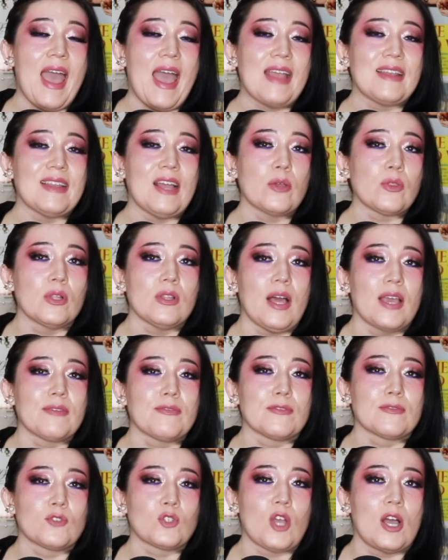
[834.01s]
and now The
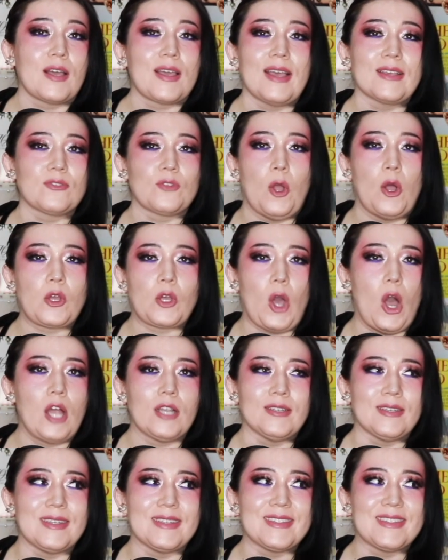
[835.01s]
Life of Chuck has not
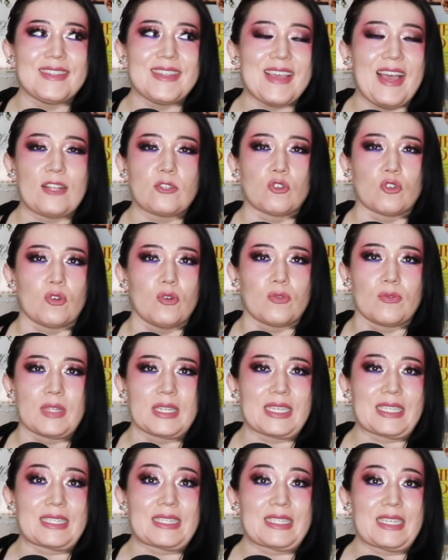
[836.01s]
gotten its theatrical
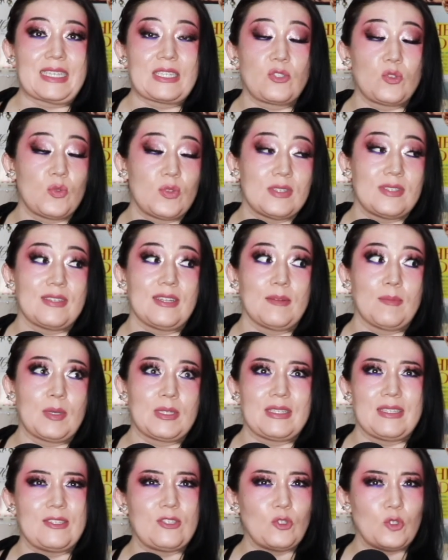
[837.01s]
release into the
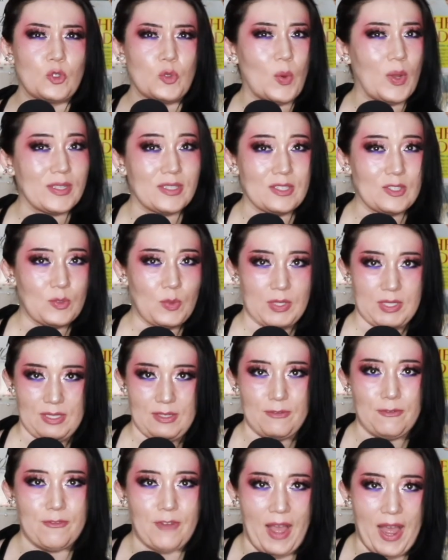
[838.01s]
cinemas until
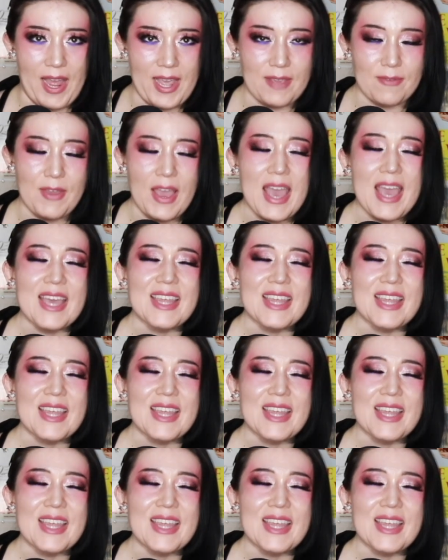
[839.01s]
2025.